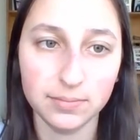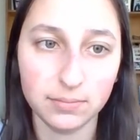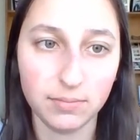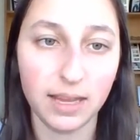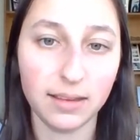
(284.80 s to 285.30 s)

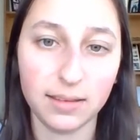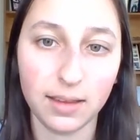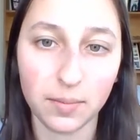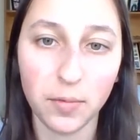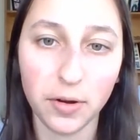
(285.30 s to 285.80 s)
make it
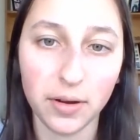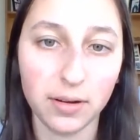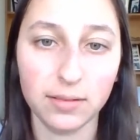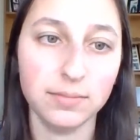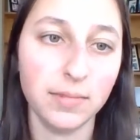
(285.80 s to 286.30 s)
stick more
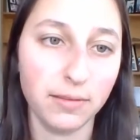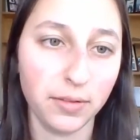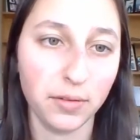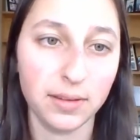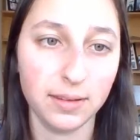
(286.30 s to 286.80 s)
or
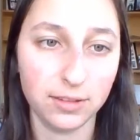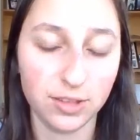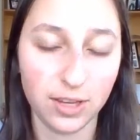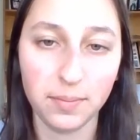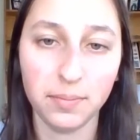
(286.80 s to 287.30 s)
influence the
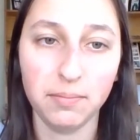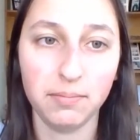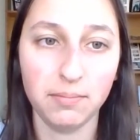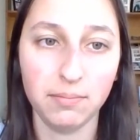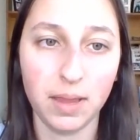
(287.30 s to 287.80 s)
shape.
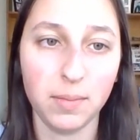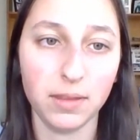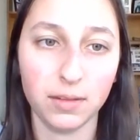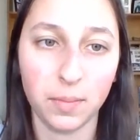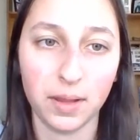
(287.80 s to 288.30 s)
Maybe the
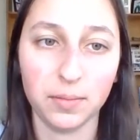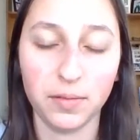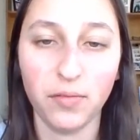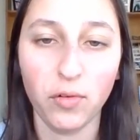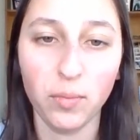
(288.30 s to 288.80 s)
spikes would
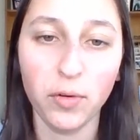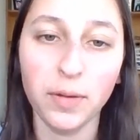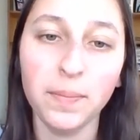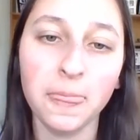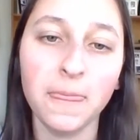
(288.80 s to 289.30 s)
form
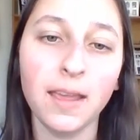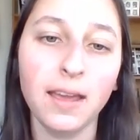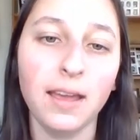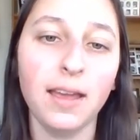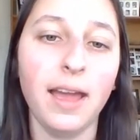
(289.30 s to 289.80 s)
more.
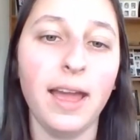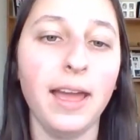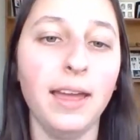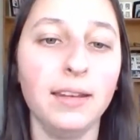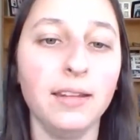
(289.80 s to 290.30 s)

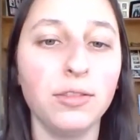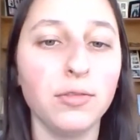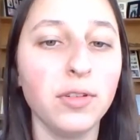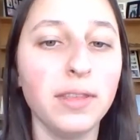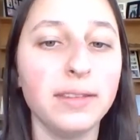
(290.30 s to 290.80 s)
And
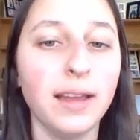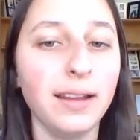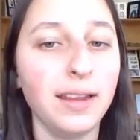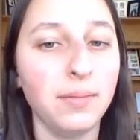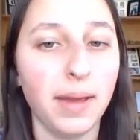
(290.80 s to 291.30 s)
through these
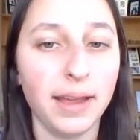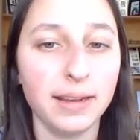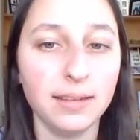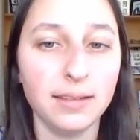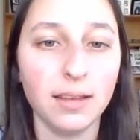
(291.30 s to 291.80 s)
tiny
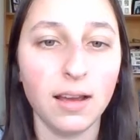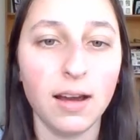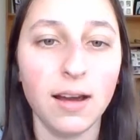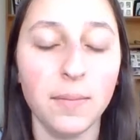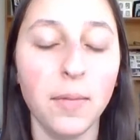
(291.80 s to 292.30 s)
magnets,
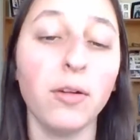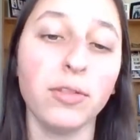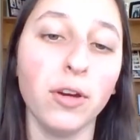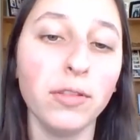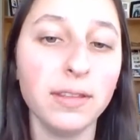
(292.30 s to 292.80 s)

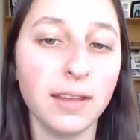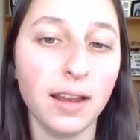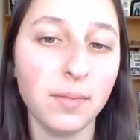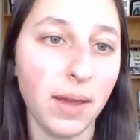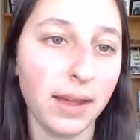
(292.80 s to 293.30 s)
though these
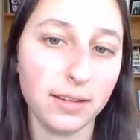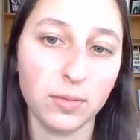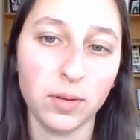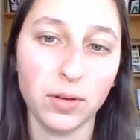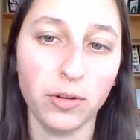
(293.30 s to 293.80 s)
tiny magnets
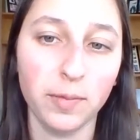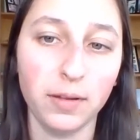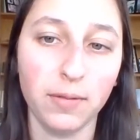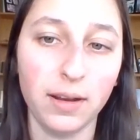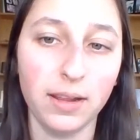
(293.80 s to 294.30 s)
would normally
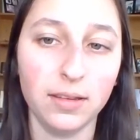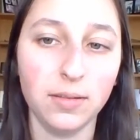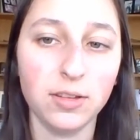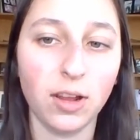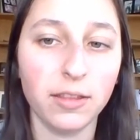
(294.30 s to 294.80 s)
run into
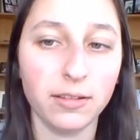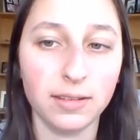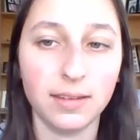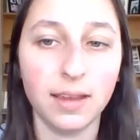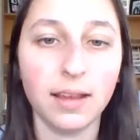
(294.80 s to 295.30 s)
each other and
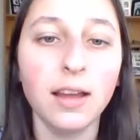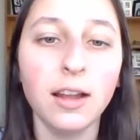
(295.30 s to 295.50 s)
stick,